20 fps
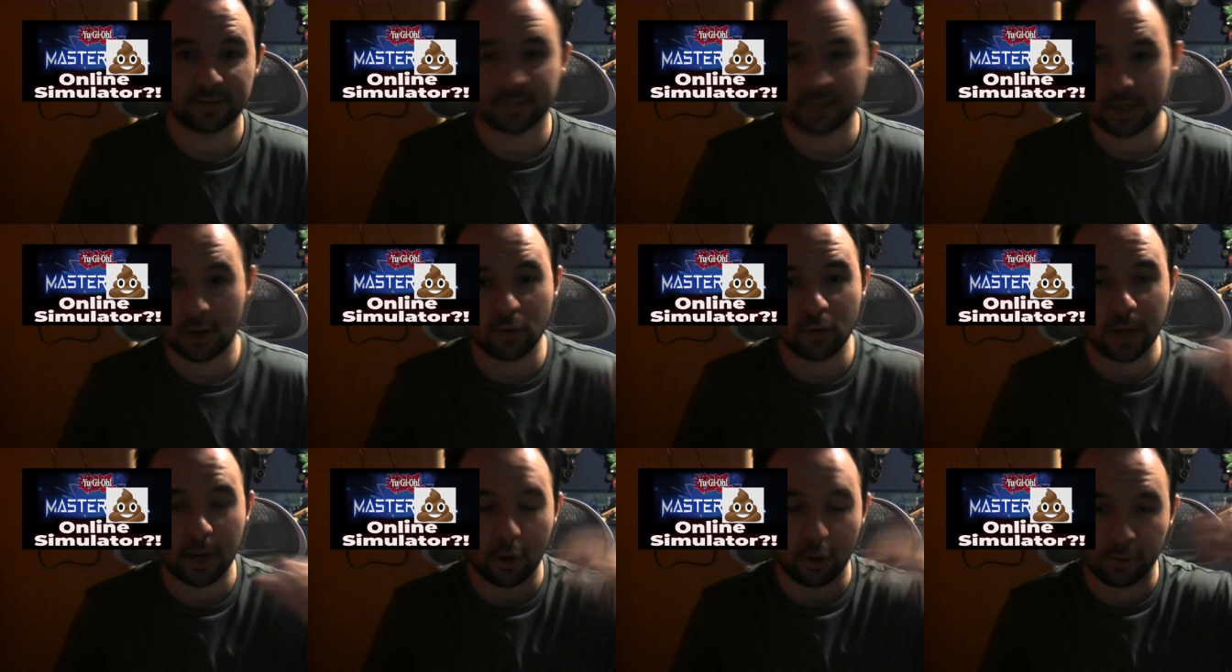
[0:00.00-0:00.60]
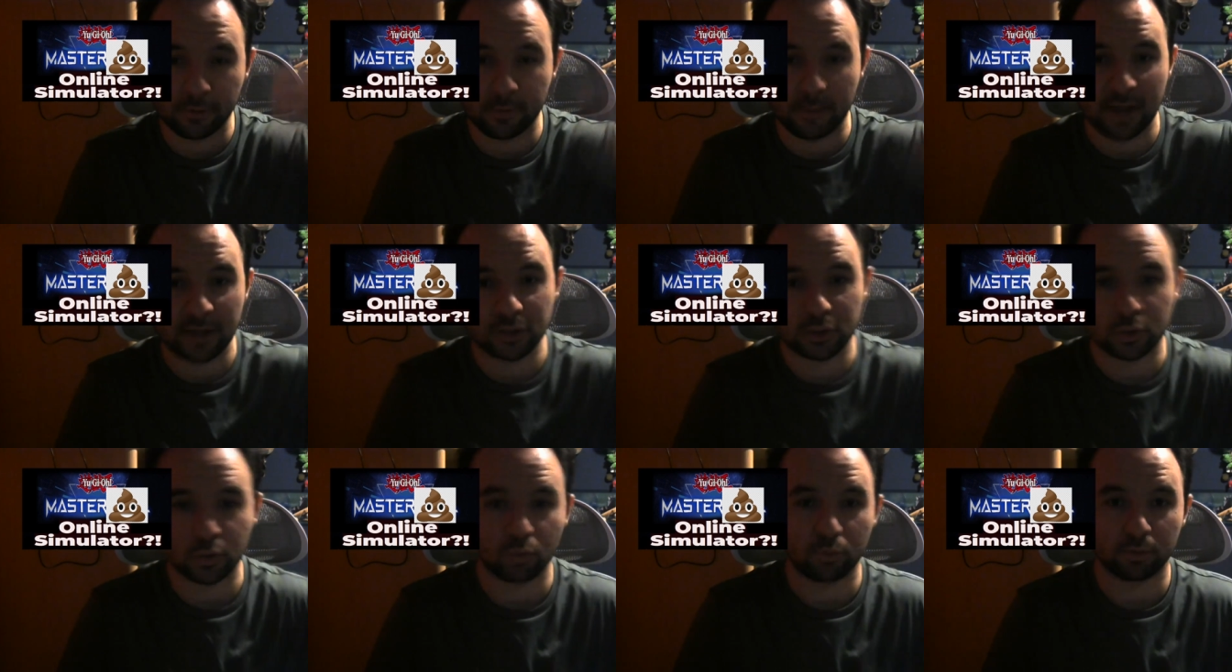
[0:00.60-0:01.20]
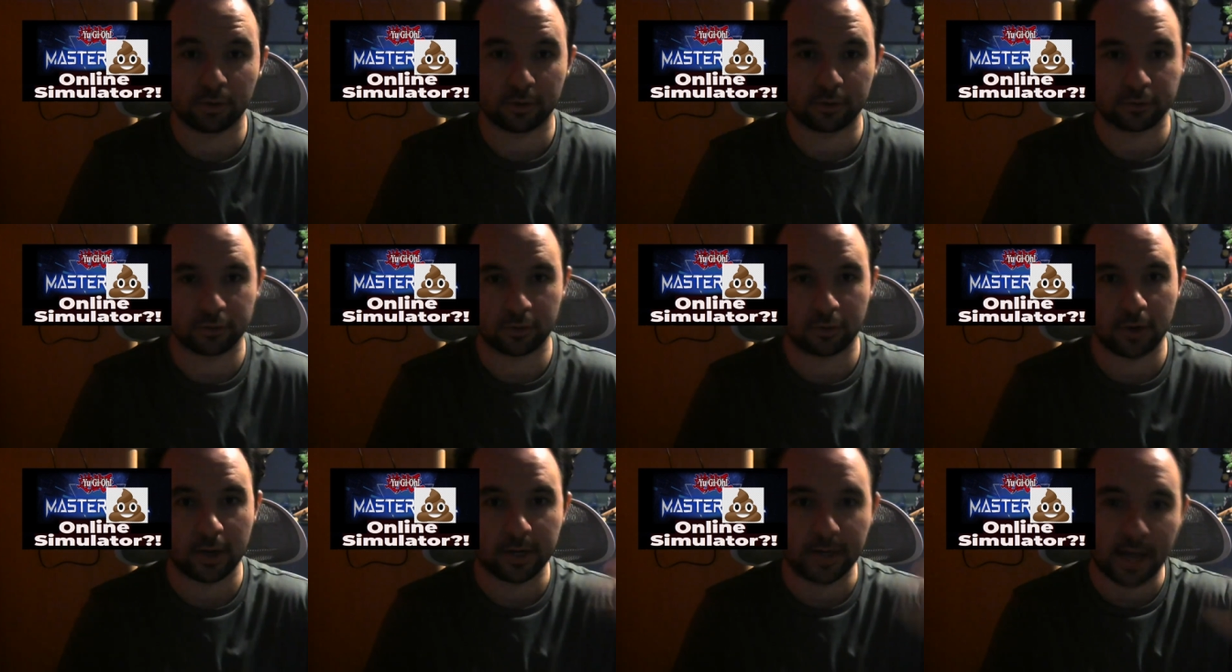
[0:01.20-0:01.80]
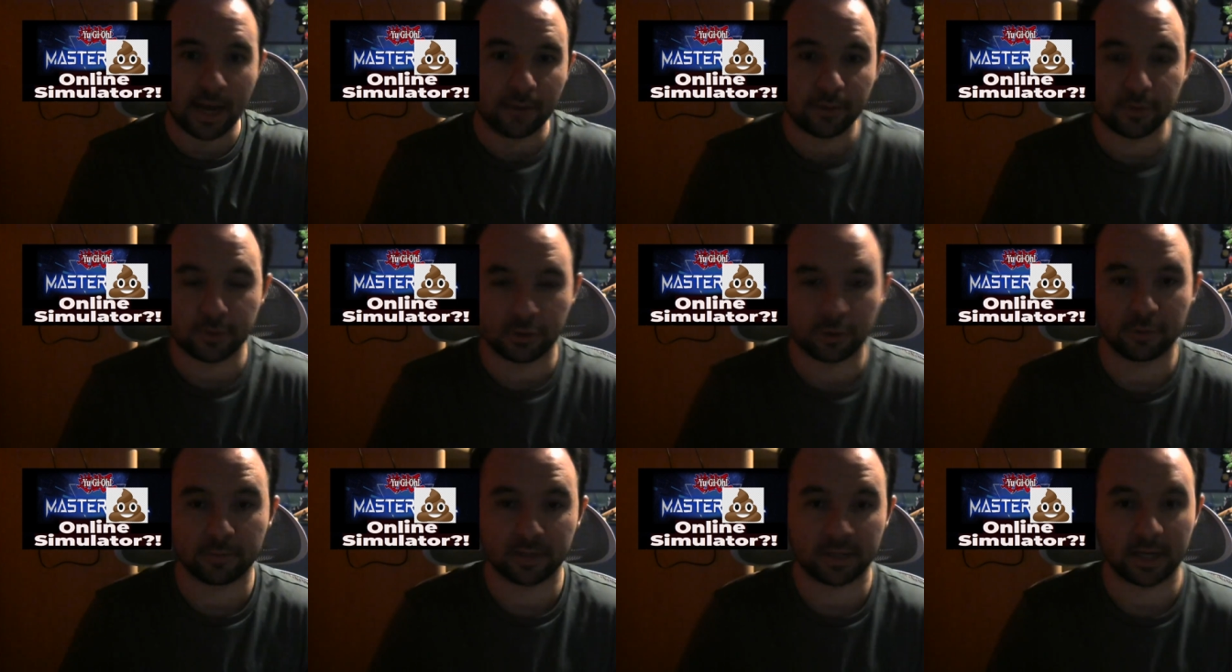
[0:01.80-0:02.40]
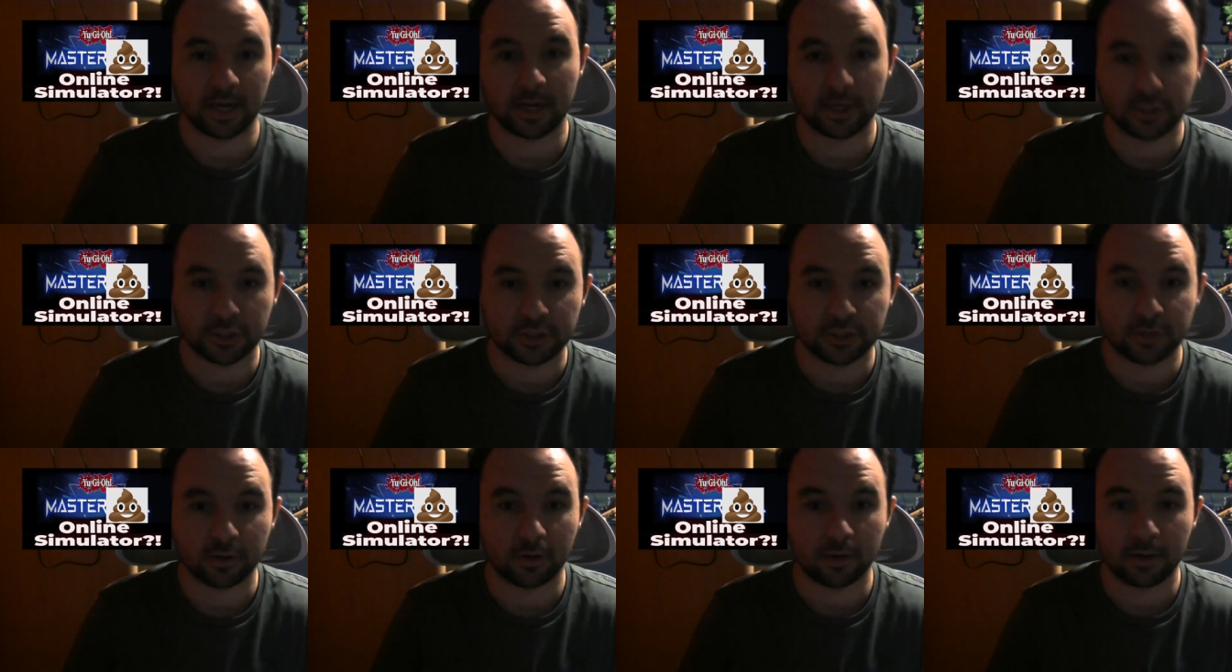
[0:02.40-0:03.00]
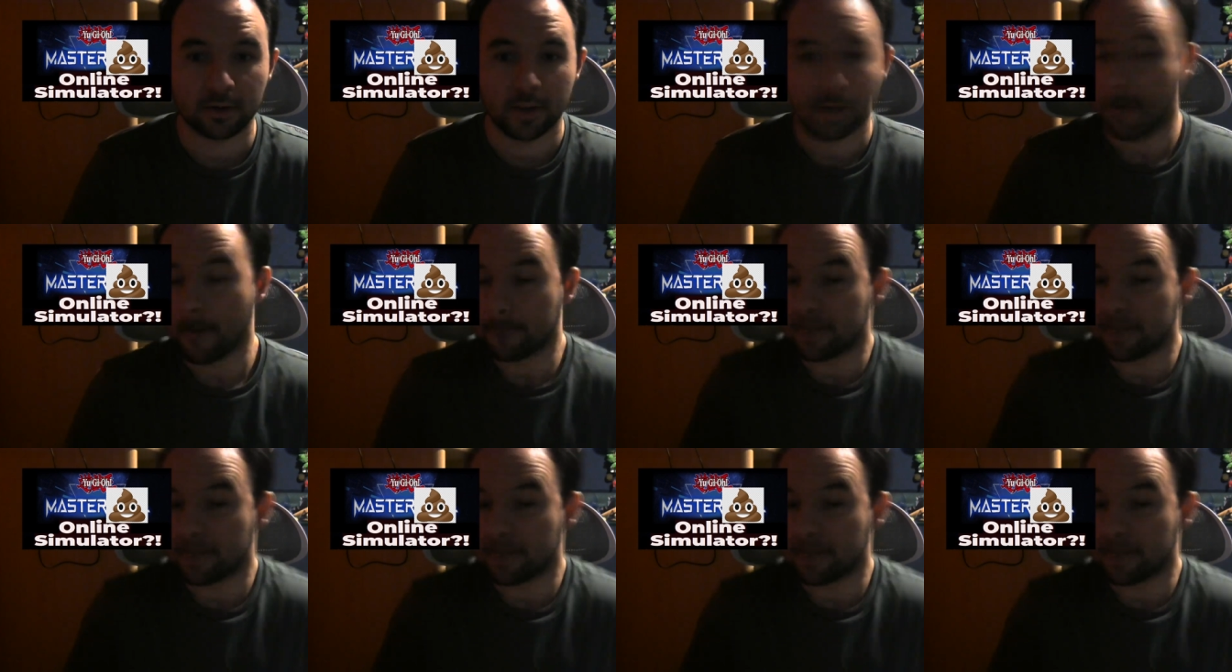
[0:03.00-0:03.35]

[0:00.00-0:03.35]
like, okay, all the Master Duel players are gone. Now the tournament can actually start.